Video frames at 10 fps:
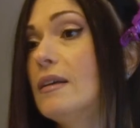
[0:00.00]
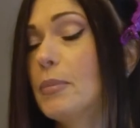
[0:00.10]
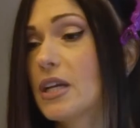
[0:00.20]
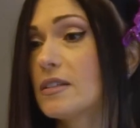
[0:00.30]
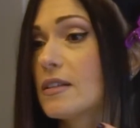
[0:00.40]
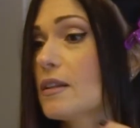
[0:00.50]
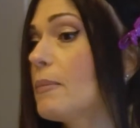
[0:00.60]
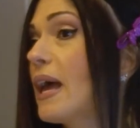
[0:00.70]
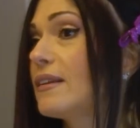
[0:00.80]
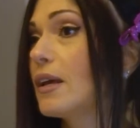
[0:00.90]
Because of the
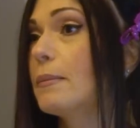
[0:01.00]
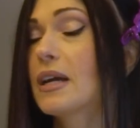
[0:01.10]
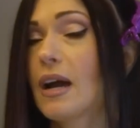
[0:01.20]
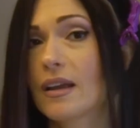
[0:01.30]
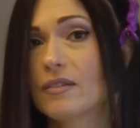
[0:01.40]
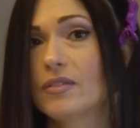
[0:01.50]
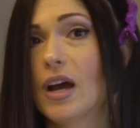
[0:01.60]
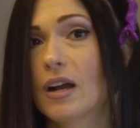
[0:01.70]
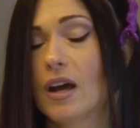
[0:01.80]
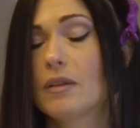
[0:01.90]
pandemic, I have
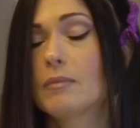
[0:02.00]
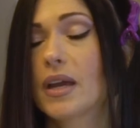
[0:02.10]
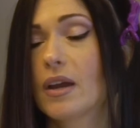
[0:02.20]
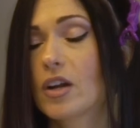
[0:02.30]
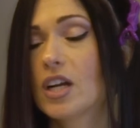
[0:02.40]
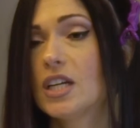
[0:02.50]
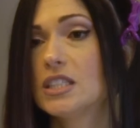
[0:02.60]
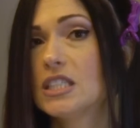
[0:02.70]
not gotten my hair cut